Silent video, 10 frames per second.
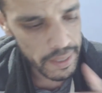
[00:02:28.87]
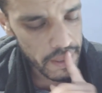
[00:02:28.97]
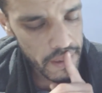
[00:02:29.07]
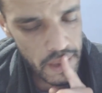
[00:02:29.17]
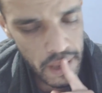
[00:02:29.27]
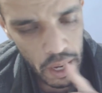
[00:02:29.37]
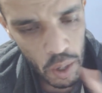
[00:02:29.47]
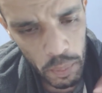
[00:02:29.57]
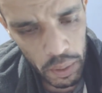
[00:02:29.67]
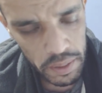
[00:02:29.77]
and
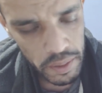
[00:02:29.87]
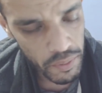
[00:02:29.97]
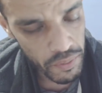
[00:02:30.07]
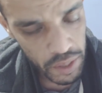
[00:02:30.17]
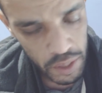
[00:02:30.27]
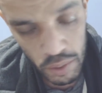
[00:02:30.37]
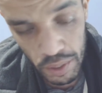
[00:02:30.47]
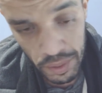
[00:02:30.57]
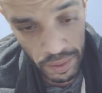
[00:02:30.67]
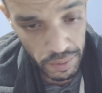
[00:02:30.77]
I upload the
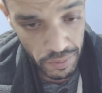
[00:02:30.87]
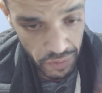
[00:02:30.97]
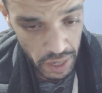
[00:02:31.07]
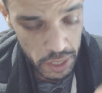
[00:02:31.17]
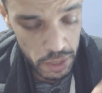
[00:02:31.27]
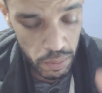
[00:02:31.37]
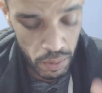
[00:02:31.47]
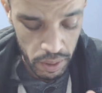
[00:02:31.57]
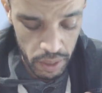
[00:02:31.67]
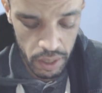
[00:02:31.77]
video in
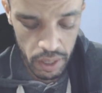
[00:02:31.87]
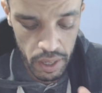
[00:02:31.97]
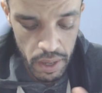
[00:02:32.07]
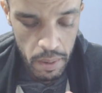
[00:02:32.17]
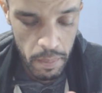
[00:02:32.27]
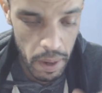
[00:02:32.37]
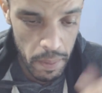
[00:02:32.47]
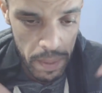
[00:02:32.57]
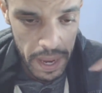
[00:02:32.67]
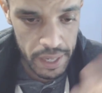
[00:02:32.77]
Facebook,
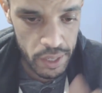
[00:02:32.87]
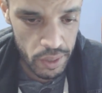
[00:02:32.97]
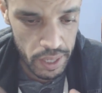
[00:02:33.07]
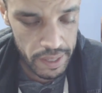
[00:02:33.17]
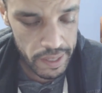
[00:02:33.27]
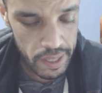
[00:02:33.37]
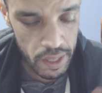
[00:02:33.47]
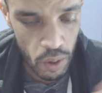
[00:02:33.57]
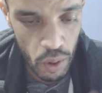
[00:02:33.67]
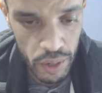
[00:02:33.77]
my page. You can
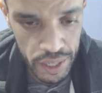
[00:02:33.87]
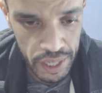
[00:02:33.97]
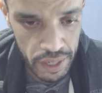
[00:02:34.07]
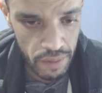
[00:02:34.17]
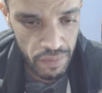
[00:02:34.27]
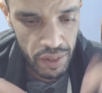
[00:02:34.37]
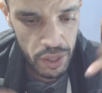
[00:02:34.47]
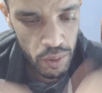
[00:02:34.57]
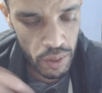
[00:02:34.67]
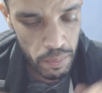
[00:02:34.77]
see the original
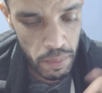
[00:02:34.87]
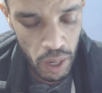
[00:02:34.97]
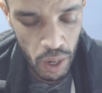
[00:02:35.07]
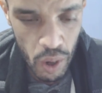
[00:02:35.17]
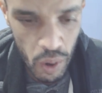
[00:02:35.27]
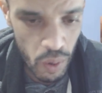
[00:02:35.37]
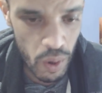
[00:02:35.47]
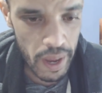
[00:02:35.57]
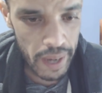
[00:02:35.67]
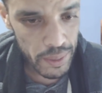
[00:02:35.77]
video in
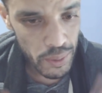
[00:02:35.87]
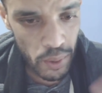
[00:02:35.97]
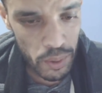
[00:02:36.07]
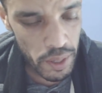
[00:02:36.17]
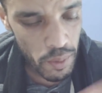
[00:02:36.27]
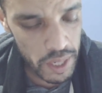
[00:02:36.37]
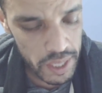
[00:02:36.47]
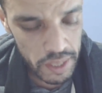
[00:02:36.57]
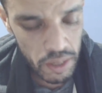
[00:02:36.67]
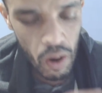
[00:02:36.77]
below and go there,
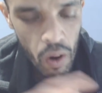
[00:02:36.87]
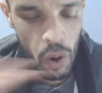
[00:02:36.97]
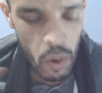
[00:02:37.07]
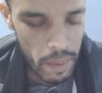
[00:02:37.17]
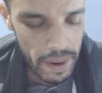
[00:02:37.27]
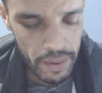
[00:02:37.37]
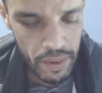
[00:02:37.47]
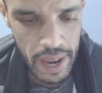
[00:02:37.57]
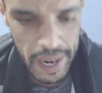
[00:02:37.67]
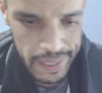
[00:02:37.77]
watch it, all my
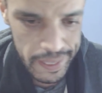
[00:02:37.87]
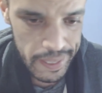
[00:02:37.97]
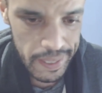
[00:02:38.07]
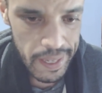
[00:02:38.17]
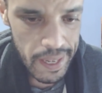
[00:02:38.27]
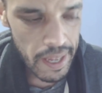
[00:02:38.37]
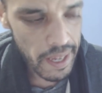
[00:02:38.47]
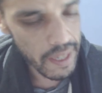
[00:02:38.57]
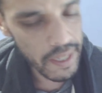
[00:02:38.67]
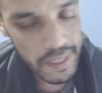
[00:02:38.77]
reaction.
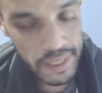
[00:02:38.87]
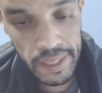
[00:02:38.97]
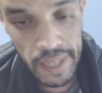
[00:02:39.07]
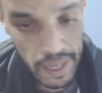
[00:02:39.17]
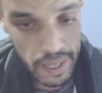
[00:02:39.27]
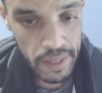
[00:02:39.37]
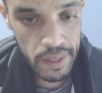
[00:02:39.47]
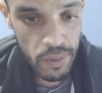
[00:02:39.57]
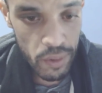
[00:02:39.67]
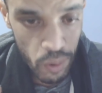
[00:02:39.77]
And again,
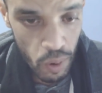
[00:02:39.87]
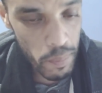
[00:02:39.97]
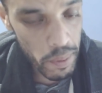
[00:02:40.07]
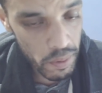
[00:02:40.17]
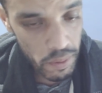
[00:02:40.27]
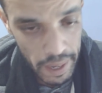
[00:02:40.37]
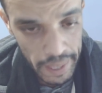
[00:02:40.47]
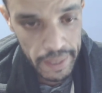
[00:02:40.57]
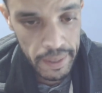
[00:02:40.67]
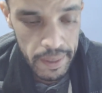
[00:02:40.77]

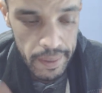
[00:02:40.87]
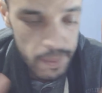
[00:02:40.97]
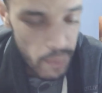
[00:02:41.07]
copyright,